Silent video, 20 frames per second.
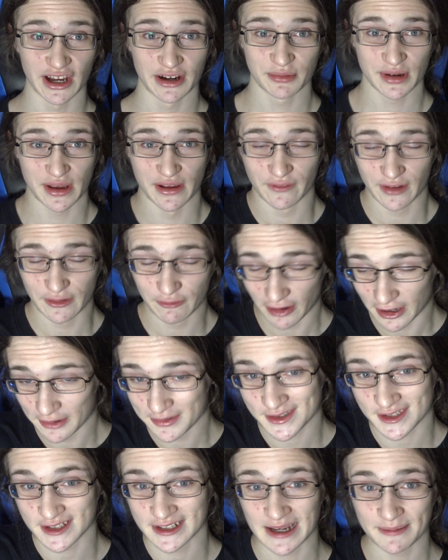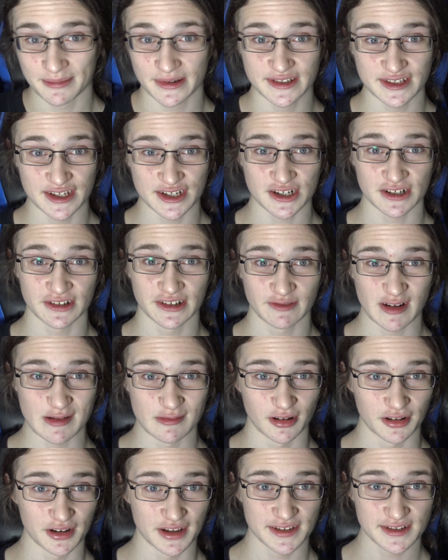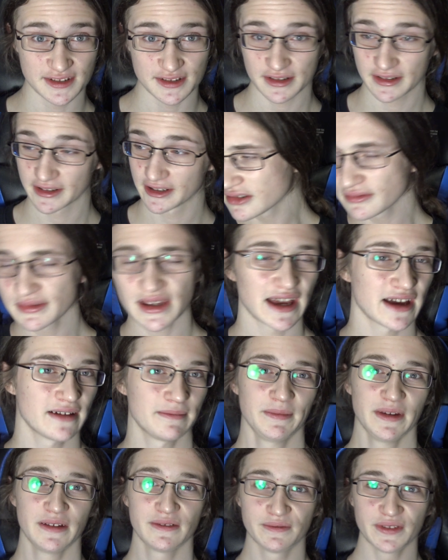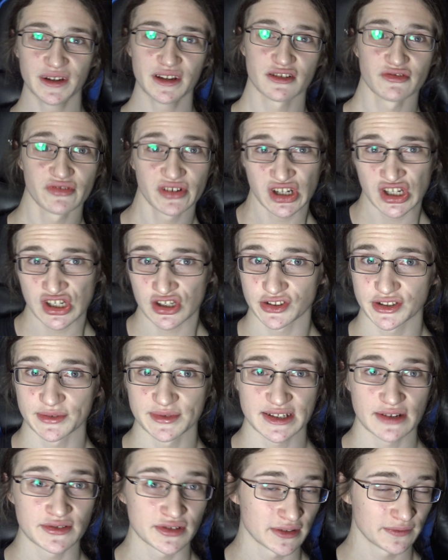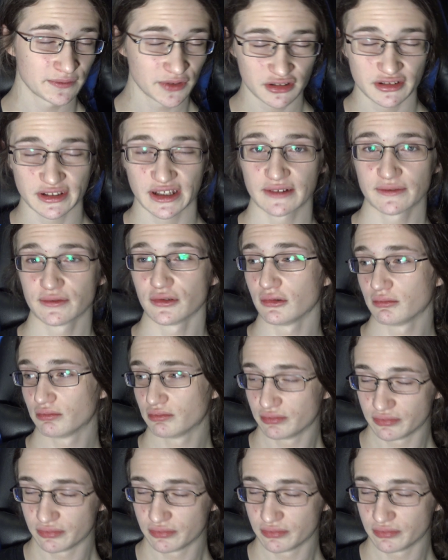I, if I was in their position, if I'm honest. So yeah, Nvidia really shot themselves in the foot there for